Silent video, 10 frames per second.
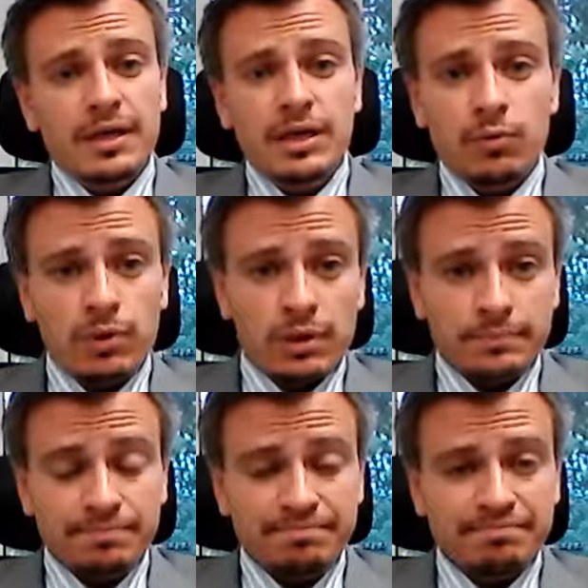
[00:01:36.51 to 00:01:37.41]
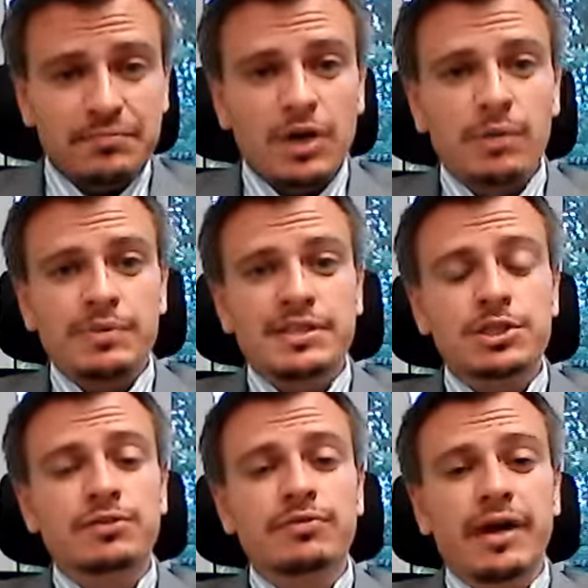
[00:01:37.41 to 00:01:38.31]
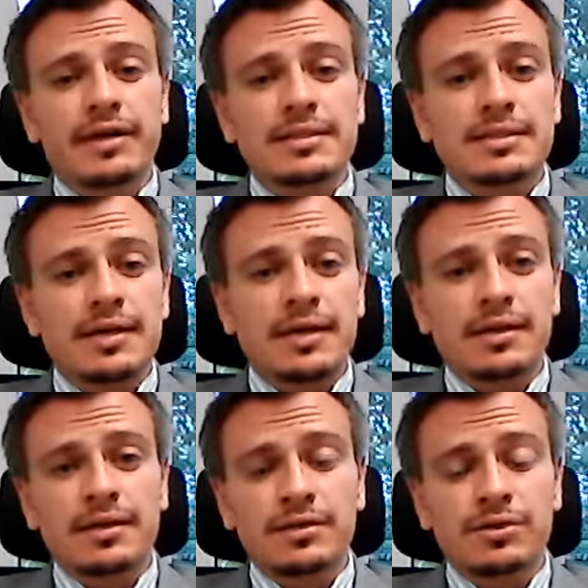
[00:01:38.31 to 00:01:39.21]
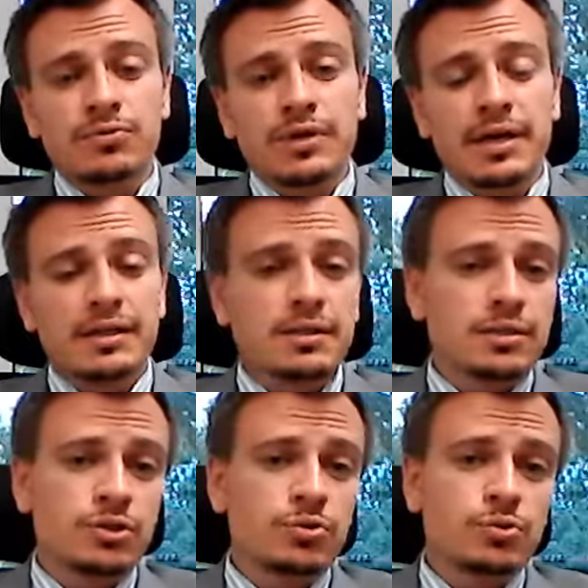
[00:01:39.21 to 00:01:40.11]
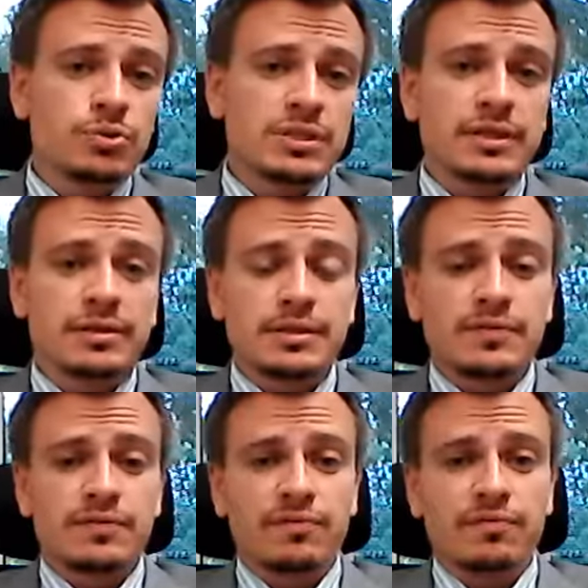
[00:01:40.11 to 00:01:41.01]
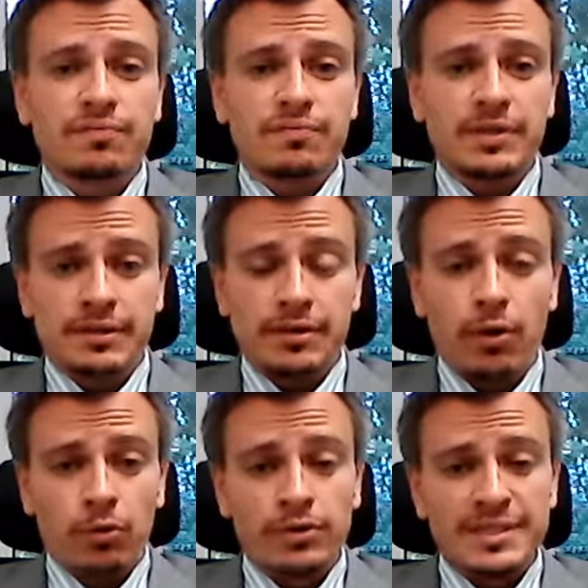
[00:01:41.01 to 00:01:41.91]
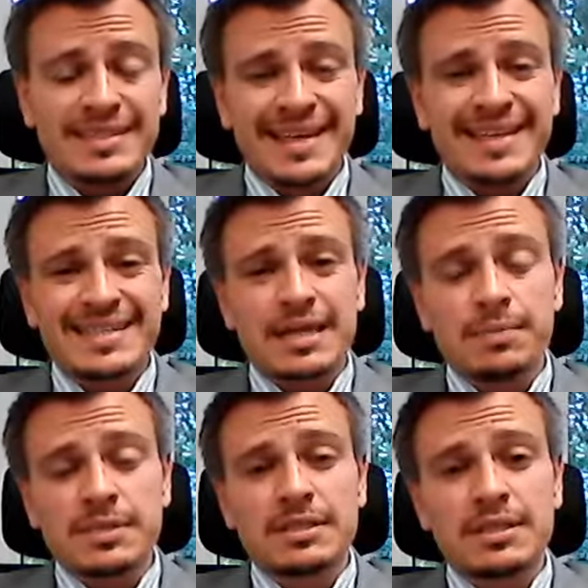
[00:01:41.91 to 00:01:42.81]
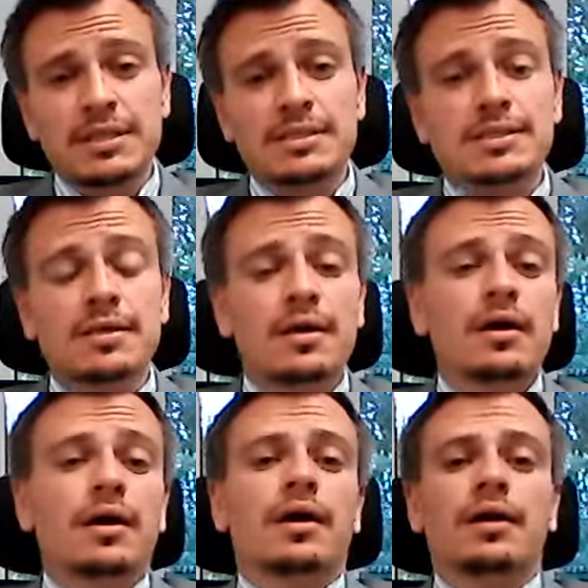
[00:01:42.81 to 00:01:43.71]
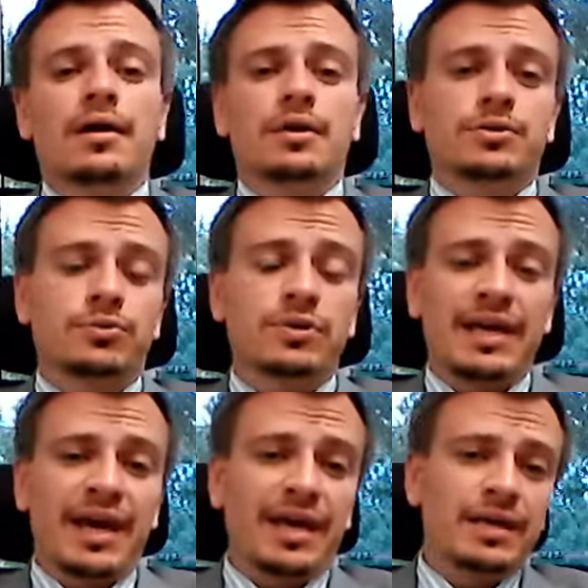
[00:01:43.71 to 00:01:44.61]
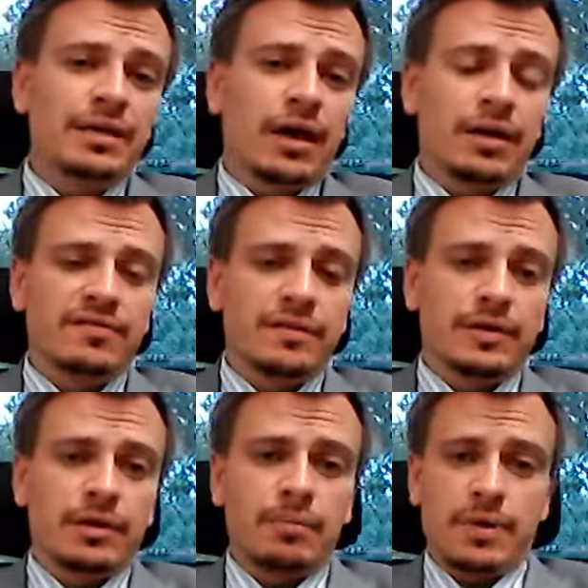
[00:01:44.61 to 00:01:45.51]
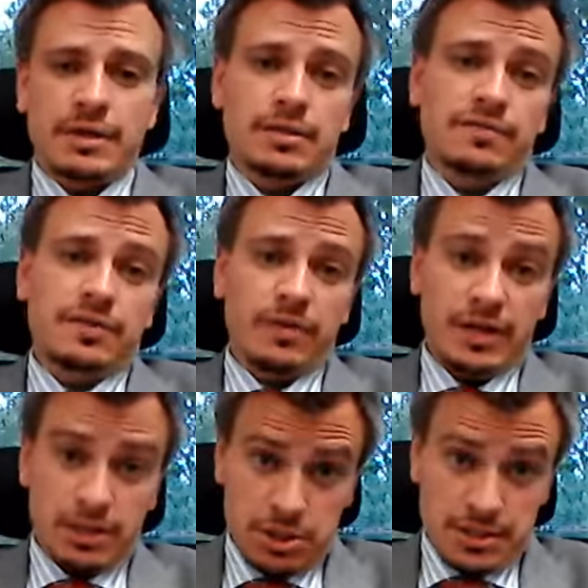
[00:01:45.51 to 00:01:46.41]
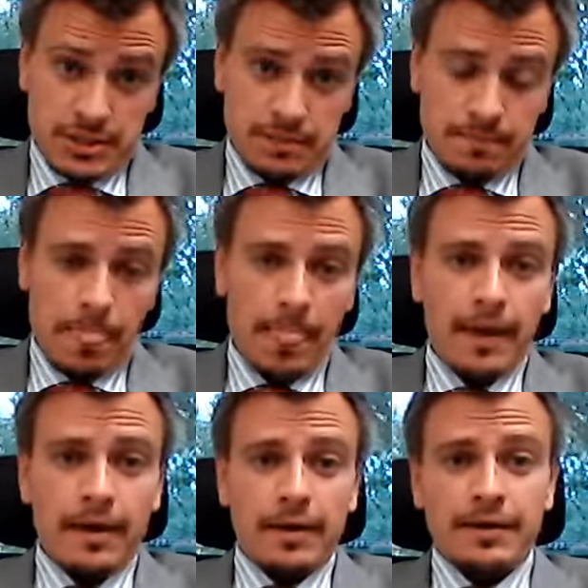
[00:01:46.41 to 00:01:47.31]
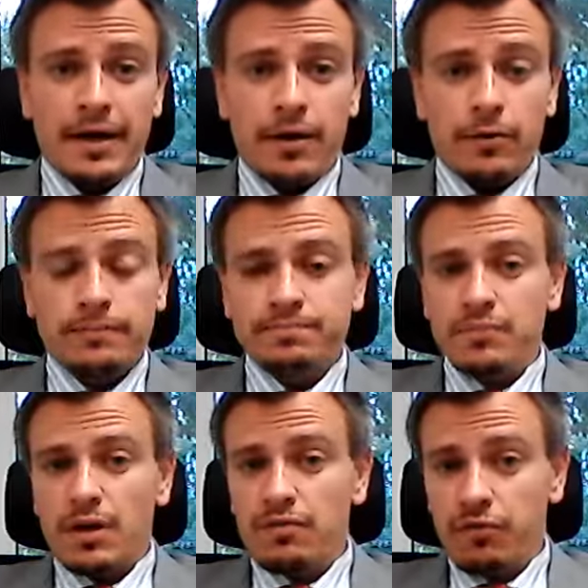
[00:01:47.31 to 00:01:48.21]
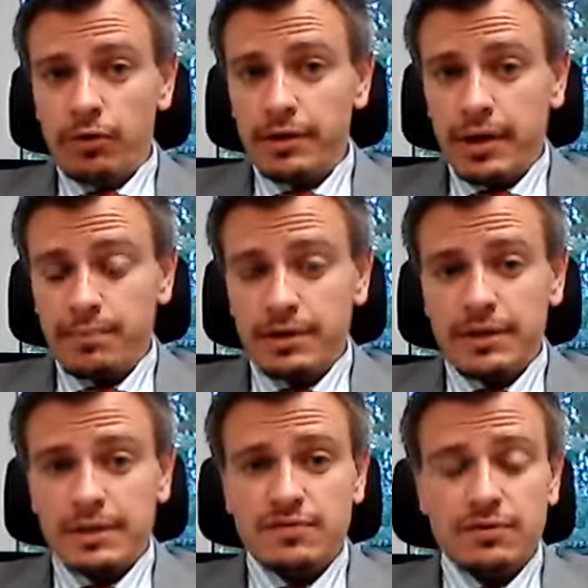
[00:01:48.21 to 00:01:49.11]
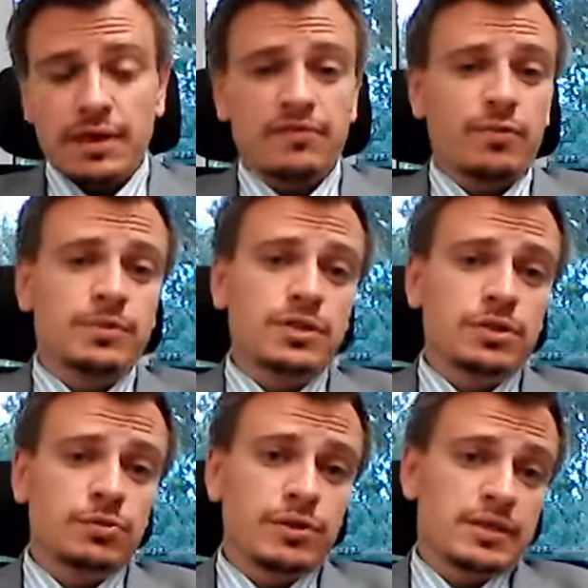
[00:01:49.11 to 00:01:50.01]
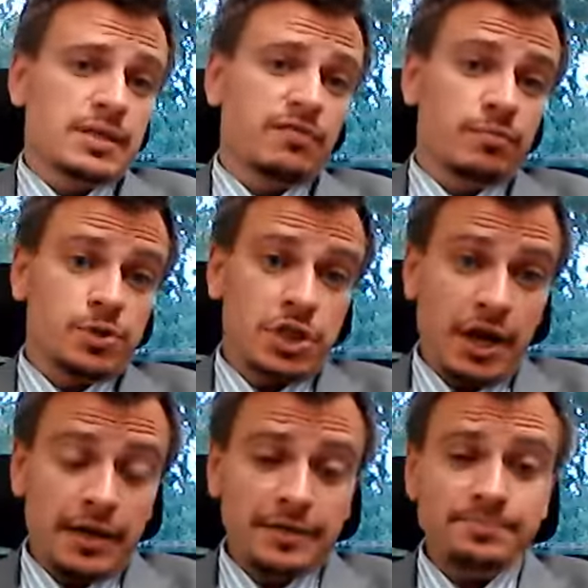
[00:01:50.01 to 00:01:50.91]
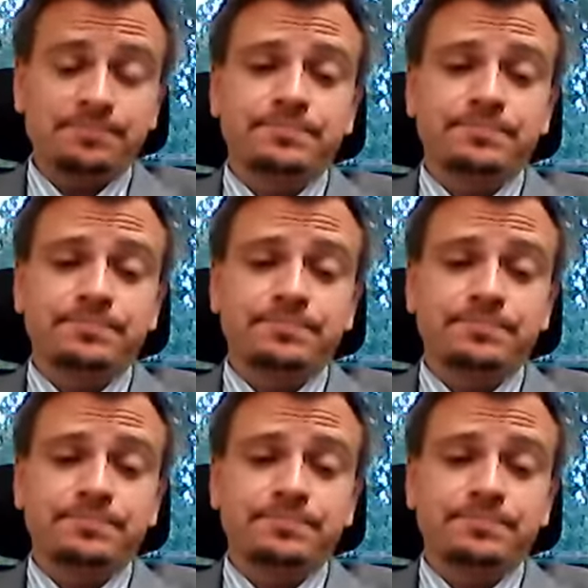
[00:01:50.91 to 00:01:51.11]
equal competition rights and do not use their own state subsidies to gain unfair competitive advantages. Now, foreign companies, not from the EU, let's say from China,